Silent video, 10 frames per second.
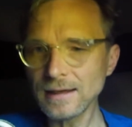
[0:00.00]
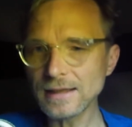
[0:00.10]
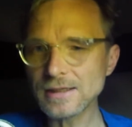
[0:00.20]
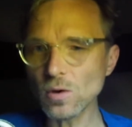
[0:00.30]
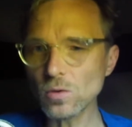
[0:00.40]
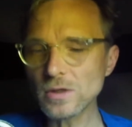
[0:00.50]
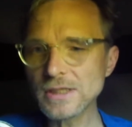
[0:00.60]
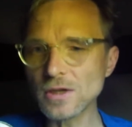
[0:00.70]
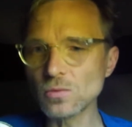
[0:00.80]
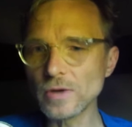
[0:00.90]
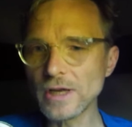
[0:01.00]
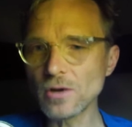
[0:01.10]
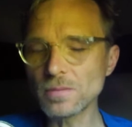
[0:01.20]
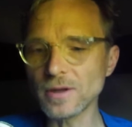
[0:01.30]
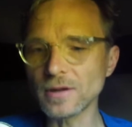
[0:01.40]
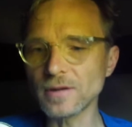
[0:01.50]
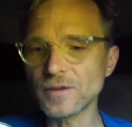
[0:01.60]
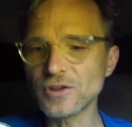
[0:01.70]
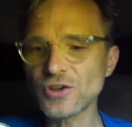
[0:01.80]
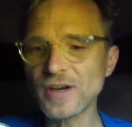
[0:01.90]
It's also reopened the
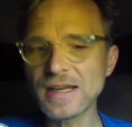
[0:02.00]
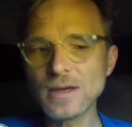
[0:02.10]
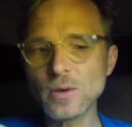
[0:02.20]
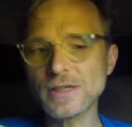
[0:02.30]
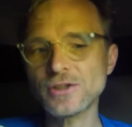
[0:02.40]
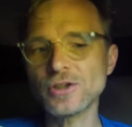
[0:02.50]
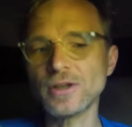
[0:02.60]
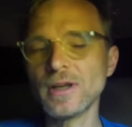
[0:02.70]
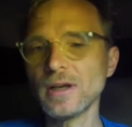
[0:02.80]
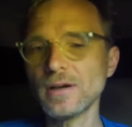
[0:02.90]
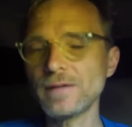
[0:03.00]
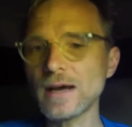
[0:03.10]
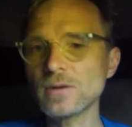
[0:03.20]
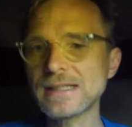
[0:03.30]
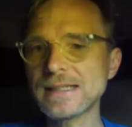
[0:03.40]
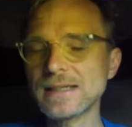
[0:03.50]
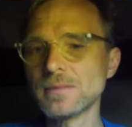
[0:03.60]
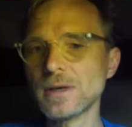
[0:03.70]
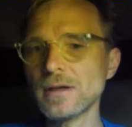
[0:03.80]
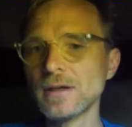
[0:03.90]
tricky question of how
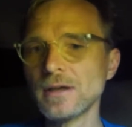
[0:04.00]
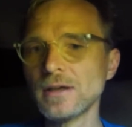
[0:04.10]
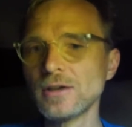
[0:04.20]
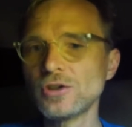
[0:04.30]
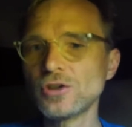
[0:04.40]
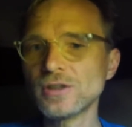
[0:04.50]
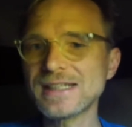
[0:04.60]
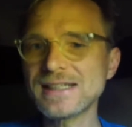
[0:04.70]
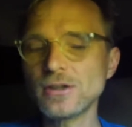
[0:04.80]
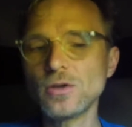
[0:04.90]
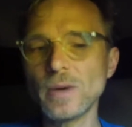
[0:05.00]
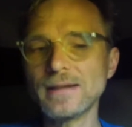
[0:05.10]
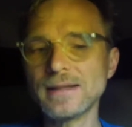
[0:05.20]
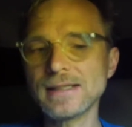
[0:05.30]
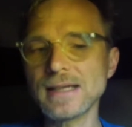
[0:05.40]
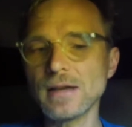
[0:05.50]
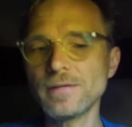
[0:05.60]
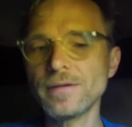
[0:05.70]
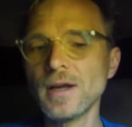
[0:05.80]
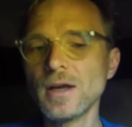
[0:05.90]
cinema should situate
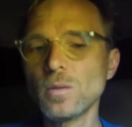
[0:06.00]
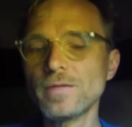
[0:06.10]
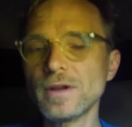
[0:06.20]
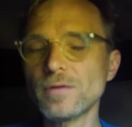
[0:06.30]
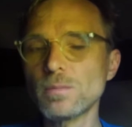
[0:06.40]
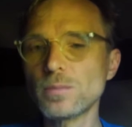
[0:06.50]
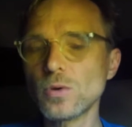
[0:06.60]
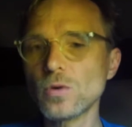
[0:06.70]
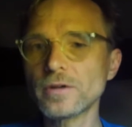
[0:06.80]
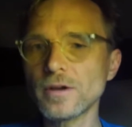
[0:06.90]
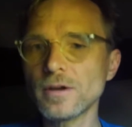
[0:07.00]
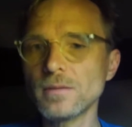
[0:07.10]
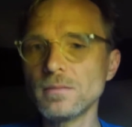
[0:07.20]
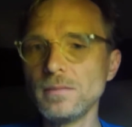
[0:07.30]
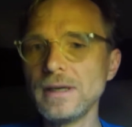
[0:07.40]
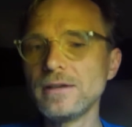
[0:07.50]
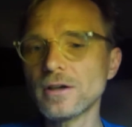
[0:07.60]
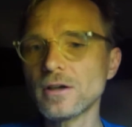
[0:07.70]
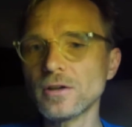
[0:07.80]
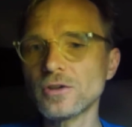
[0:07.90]
itself within the broader media
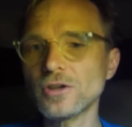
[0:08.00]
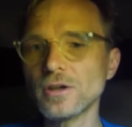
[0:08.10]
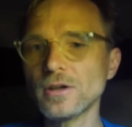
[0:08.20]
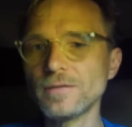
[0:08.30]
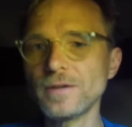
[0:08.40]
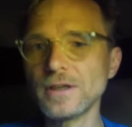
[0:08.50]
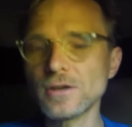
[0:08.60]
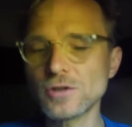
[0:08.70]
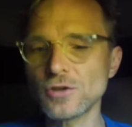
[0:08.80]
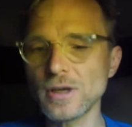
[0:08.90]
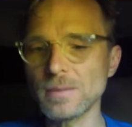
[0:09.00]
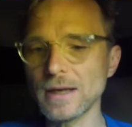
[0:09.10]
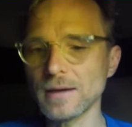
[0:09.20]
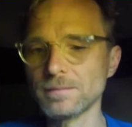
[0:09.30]
culture of video streaming.